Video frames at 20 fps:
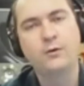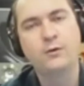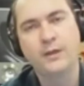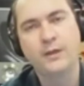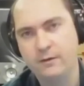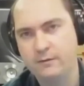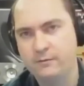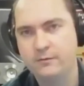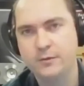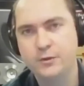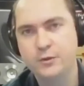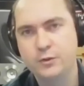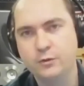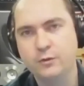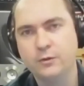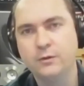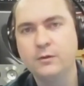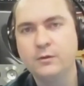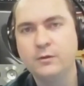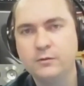yeah, for
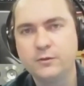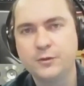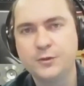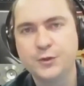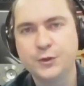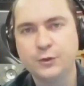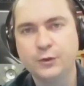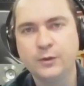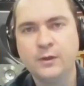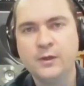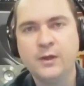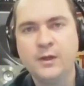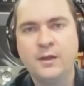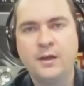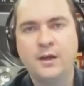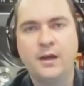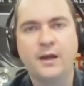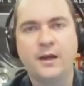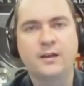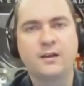sure.
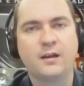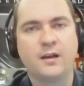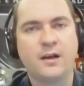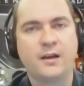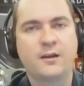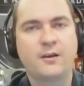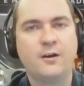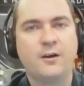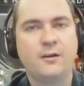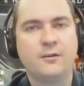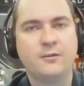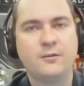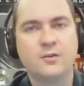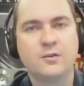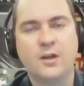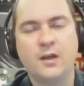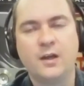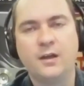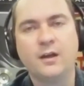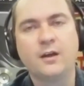I can't
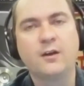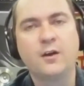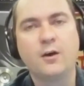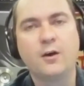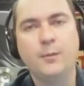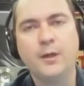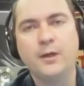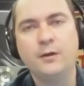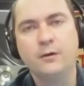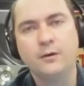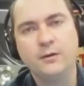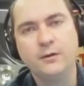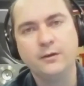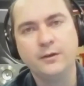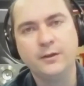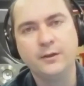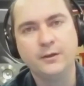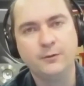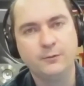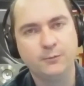comment
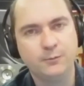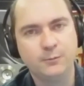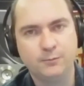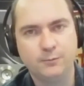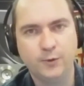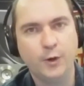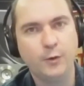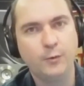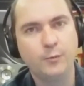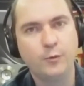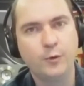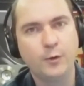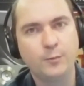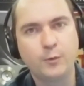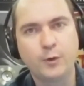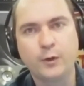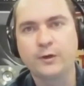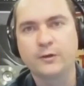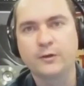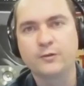on what
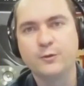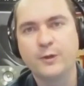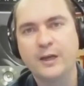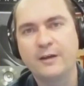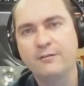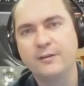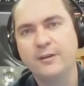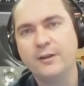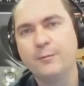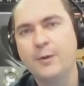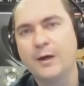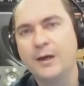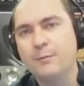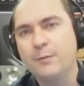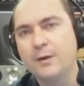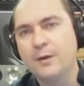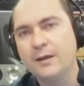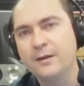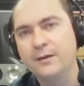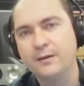products we have in the
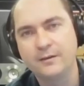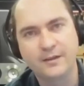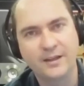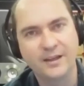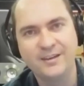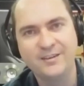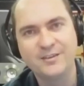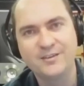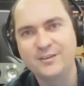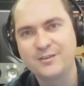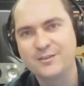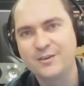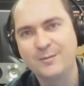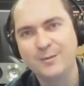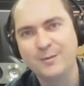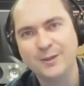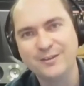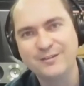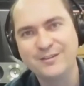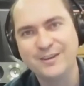pipeline. I'd get into
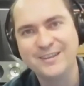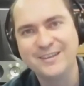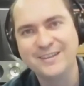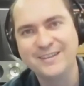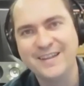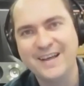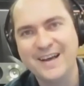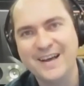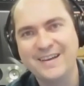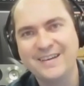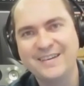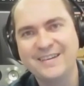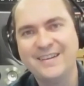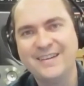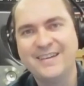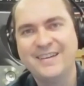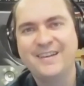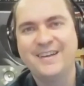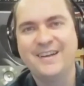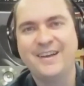trouble if I did that.
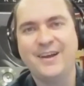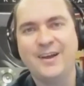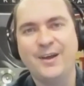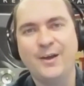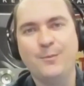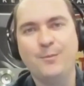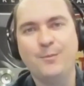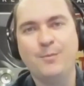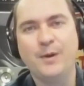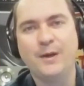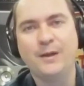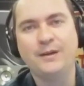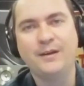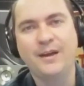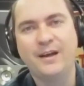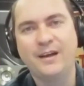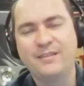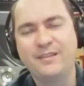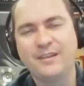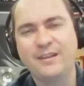But
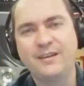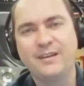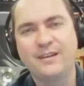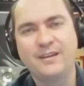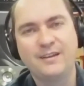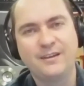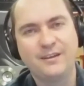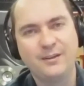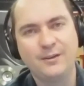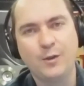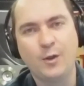I think